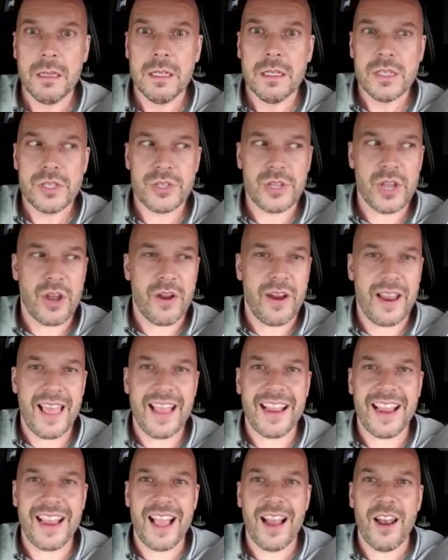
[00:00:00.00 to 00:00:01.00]
Sorry,
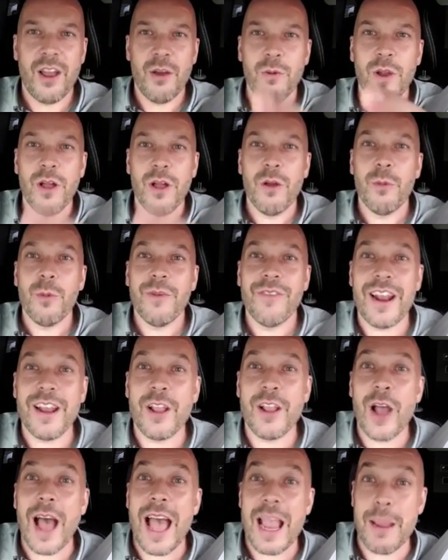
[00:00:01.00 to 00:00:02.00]
there you go. Look, we've
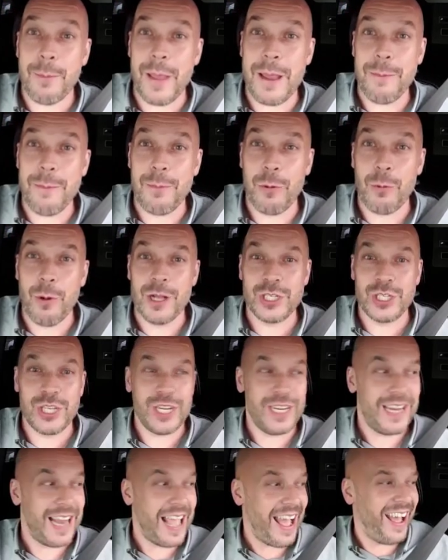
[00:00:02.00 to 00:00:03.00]
only got eight people
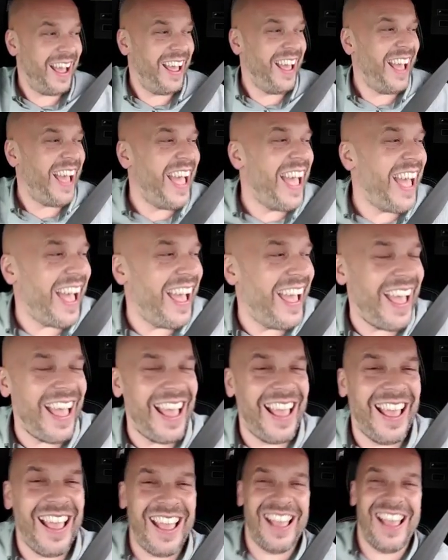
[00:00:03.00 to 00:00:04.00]
watching now.
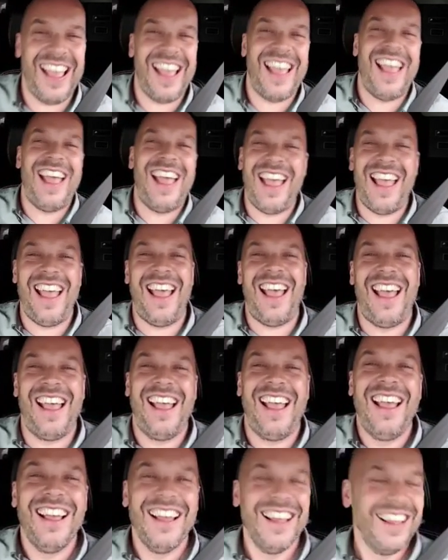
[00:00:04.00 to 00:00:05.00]

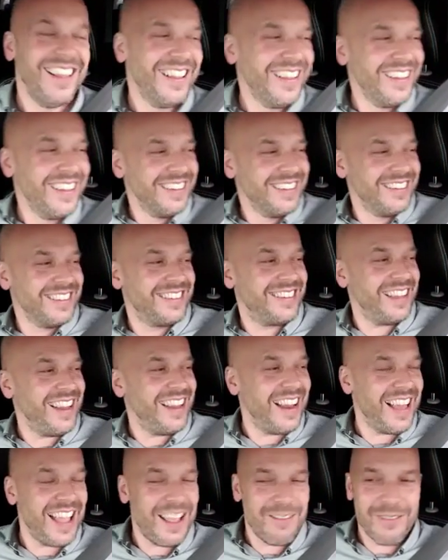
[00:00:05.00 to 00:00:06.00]
right, I'm off. See
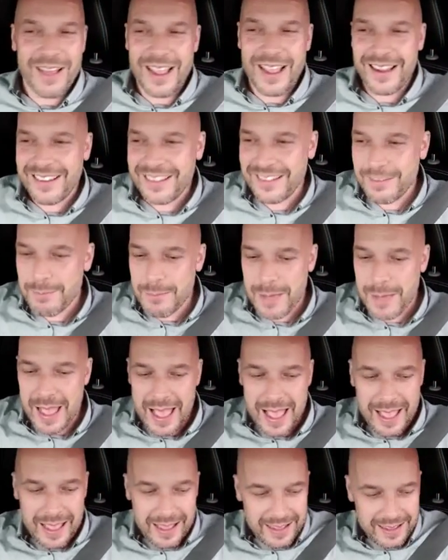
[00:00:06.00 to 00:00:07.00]
you later, mate. You later, mate.
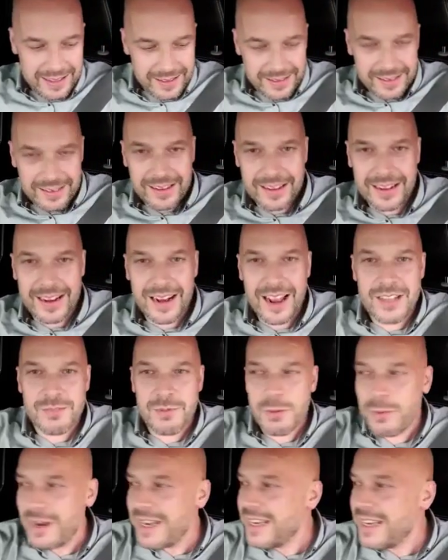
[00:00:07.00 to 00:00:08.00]
Bye. Close
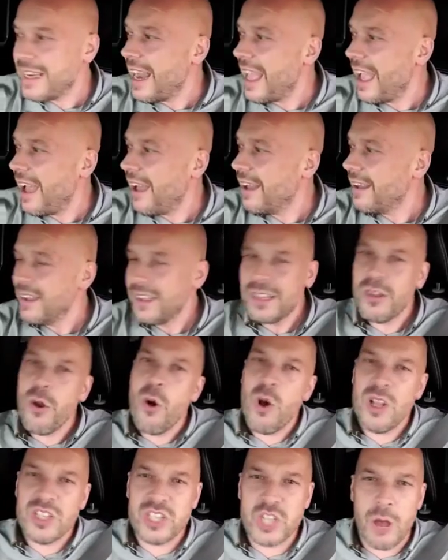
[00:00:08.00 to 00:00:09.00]
my window now.
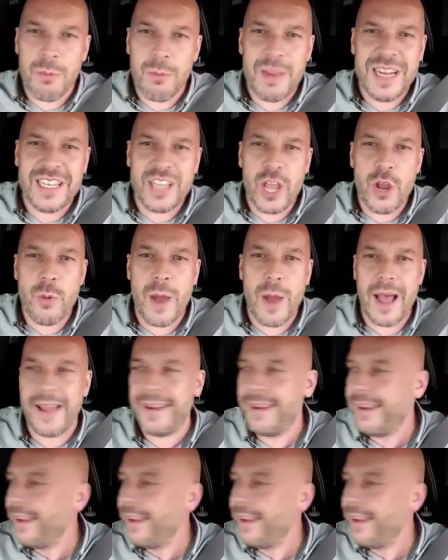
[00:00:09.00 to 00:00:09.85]
Go on, Tommy, do one.